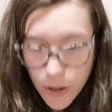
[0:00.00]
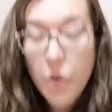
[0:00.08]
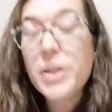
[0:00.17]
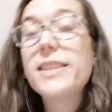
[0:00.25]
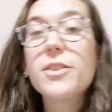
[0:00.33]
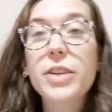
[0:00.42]
No,
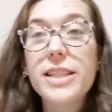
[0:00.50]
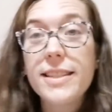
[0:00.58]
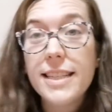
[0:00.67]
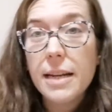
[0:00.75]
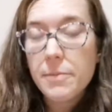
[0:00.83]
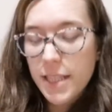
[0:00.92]
it's
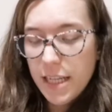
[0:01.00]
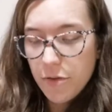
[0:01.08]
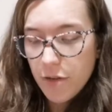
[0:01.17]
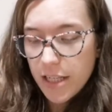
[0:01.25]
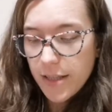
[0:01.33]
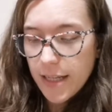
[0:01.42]
DMC
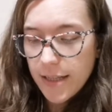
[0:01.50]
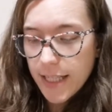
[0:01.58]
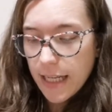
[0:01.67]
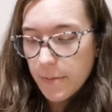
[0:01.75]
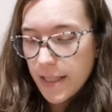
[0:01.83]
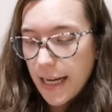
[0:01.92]
threads. It is
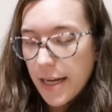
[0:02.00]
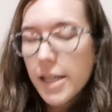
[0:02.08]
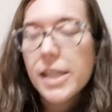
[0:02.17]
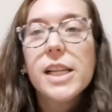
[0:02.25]
DMC.